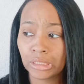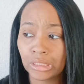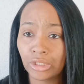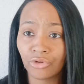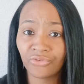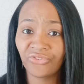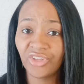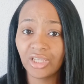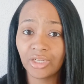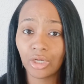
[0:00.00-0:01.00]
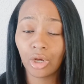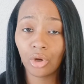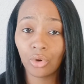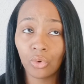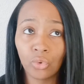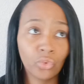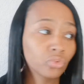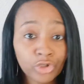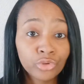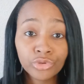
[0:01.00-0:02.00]
you know, feeling the
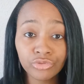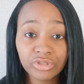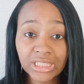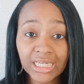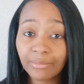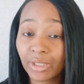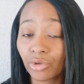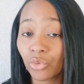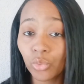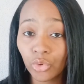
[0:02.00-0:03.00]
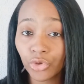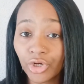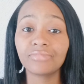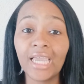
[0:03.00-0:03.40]
whole cruise thing, being on the water.